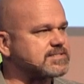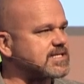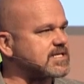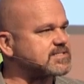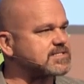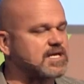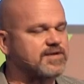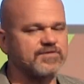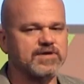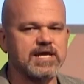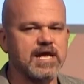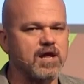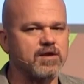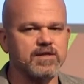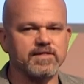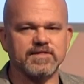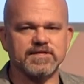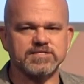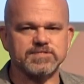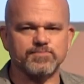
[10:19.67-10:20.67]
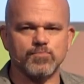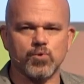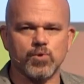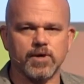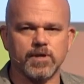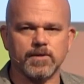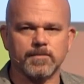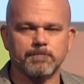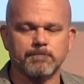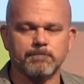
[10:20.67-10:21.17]
That's not even counting this
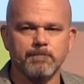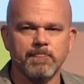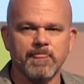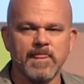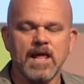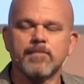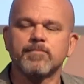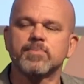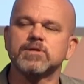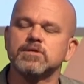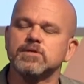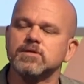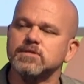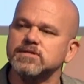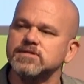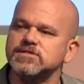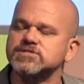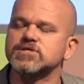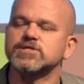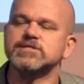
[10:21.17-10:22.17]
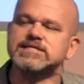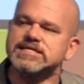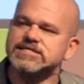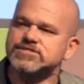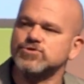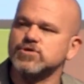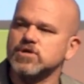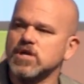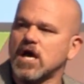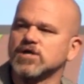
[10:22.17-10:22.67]
morning. But listen, these
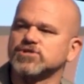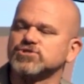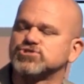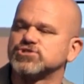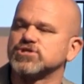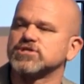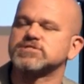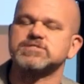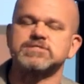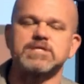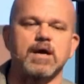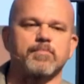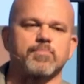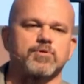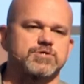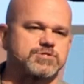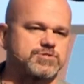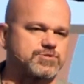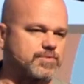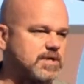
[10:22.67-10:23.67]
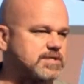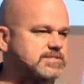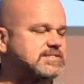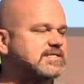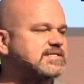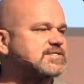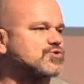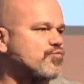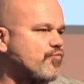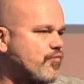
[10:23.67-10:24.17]
are not just numbers to us.
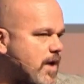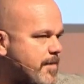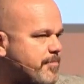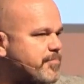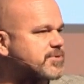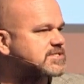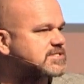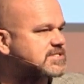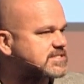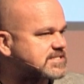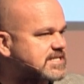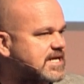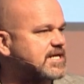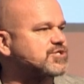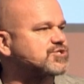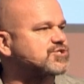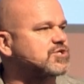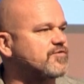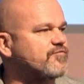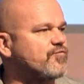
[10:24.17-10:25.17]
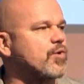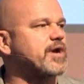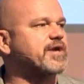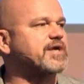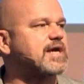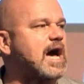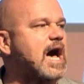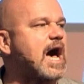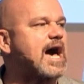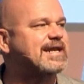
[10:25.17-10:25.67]
These are representation of what
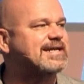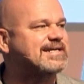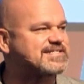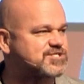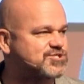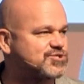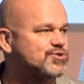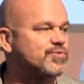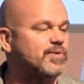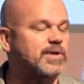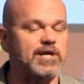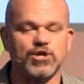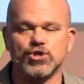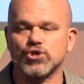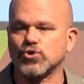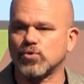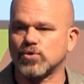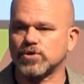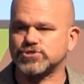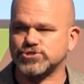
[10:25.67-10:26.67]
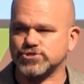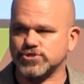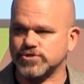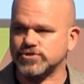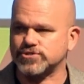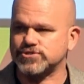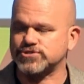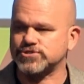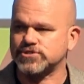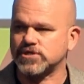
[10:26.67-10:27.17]
God is doing in your
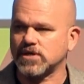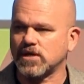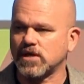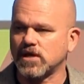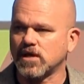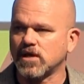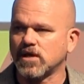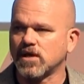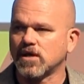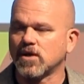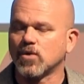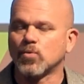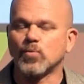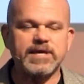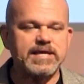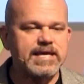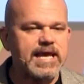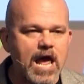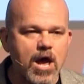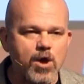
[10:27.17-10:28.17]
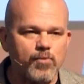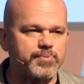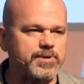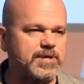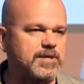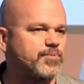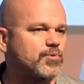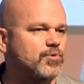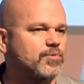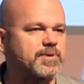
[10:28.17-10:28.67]
church. We count
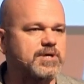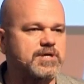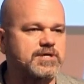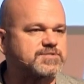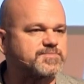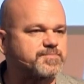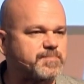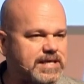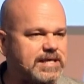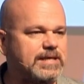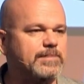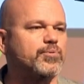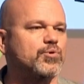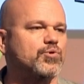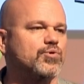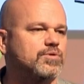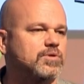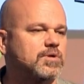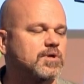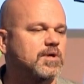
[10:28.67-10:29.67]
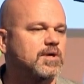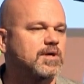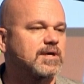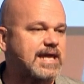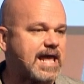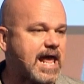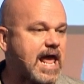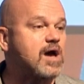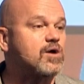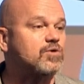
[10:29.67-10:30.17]
people because people
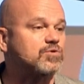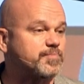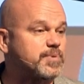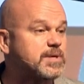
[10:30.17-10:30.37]
count.